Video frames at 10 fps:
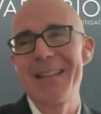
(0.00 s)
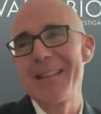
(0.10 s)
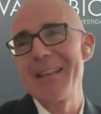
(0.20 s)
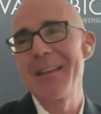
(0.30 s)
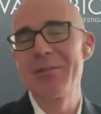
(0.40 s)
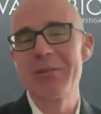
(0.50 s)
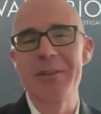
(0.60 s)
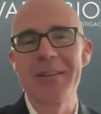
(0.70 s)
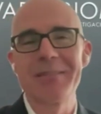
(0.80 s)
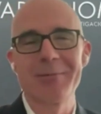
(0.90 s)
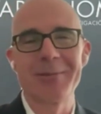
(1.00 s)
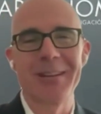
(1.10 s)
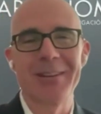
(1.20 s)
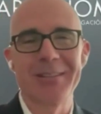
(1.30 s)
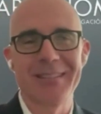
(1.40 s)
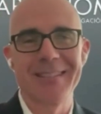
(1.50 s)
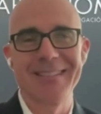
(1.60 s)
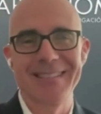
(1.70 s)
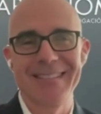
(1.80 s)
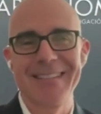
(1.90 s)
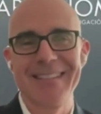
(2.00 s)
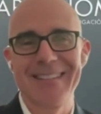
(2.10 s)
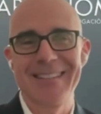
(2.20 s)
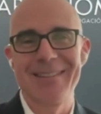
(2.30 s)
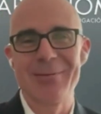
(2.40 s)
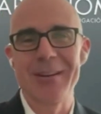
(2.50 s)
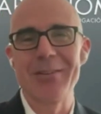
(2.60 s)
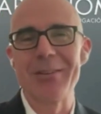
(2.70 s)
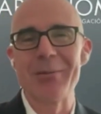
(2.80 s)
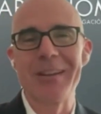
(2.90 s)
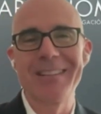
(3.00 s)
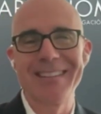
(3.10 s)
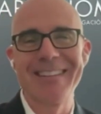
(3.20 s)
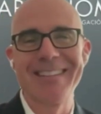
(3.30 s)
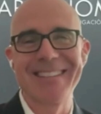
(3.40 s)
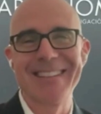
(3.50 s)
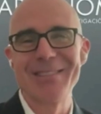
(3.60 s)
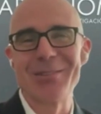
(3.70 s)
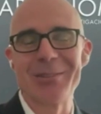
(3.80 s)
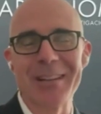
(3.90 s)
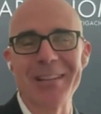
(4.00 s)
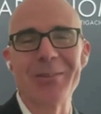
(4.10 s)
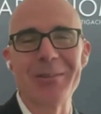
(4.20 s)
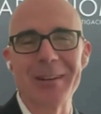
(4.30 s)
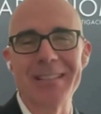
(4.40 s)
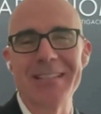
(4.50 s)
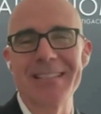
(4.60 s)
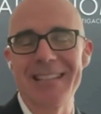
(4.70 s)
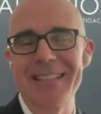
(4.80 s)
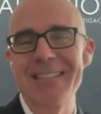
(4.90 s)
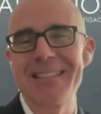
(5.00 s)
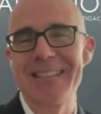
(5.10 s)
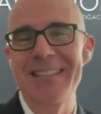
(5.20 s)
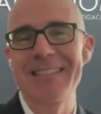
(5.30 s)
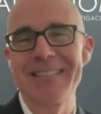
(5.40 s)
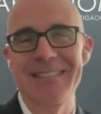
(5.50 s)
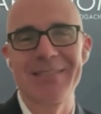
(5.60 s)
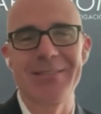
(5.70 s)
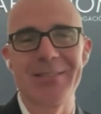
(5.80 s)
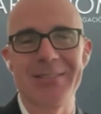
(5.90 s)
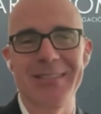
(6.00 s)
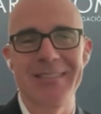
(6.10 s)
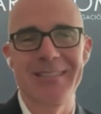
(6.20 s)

Yeah, it could be. Why not? We are on the way to create new devices like this. Yes, of course.